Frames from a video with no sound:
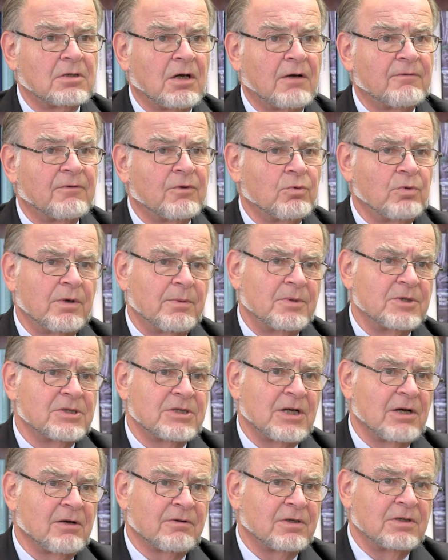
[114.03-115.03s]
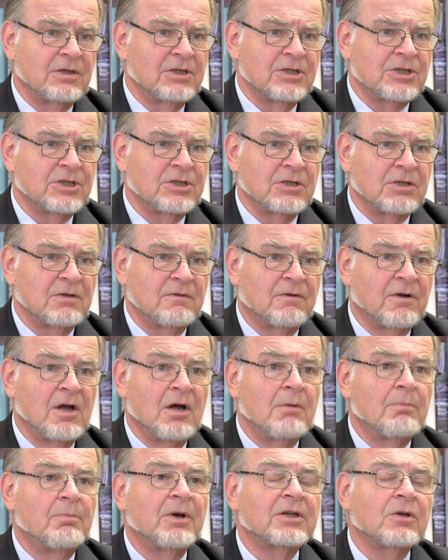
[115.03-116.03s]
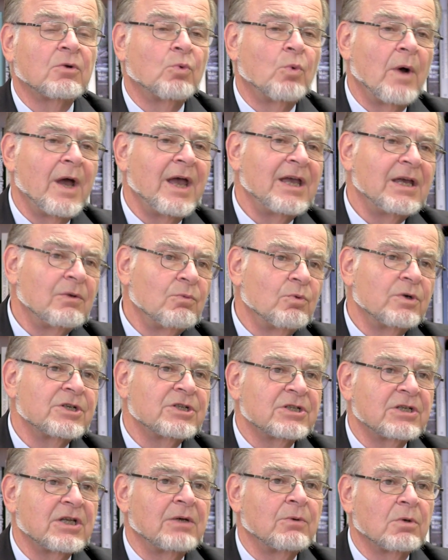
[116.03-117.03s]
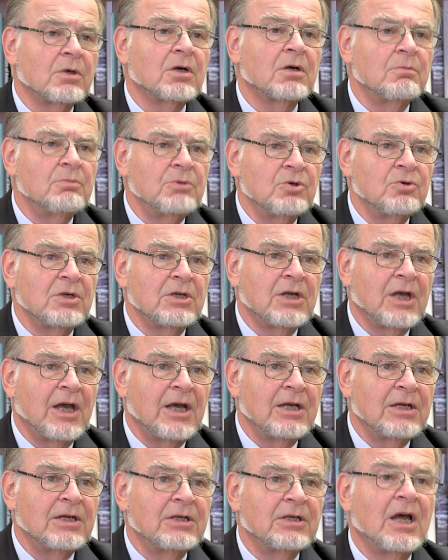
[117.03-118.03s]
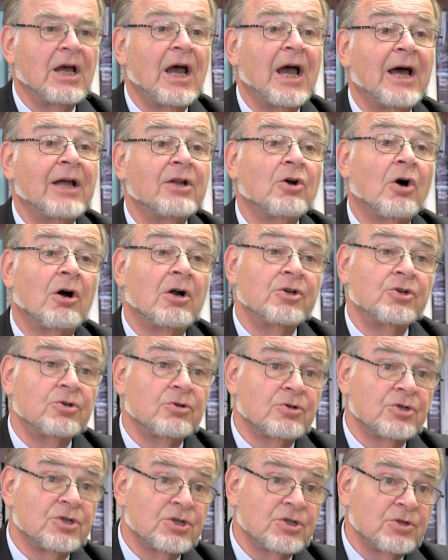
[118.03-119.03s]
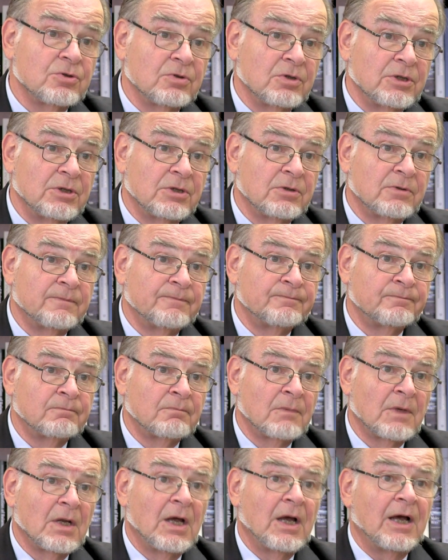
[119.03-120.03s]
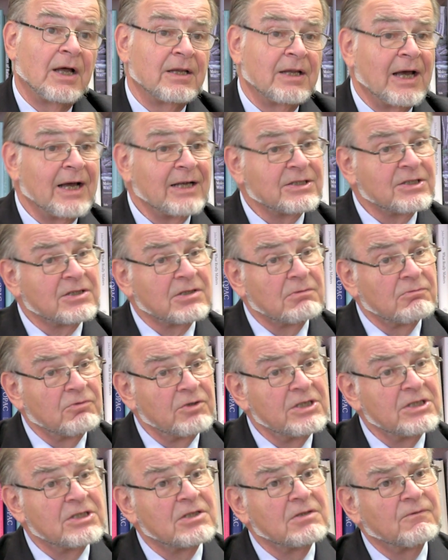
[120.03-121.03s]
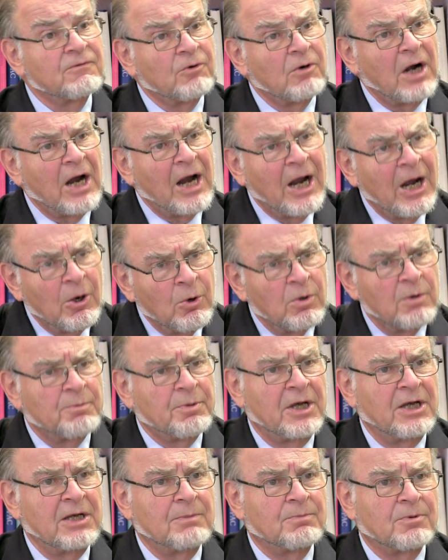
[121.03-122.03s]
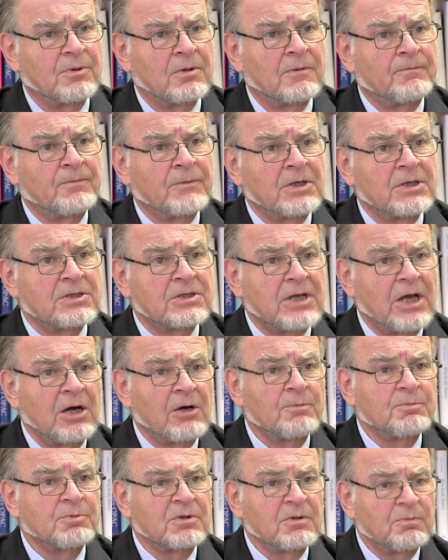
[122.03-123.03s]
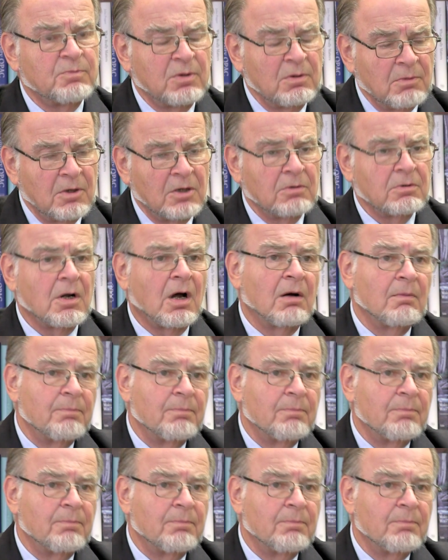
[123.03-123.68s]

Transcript: of the Women's Health Initiative, but the way in which they were communicated and understood. And that's the reason for our paper, is help to promote a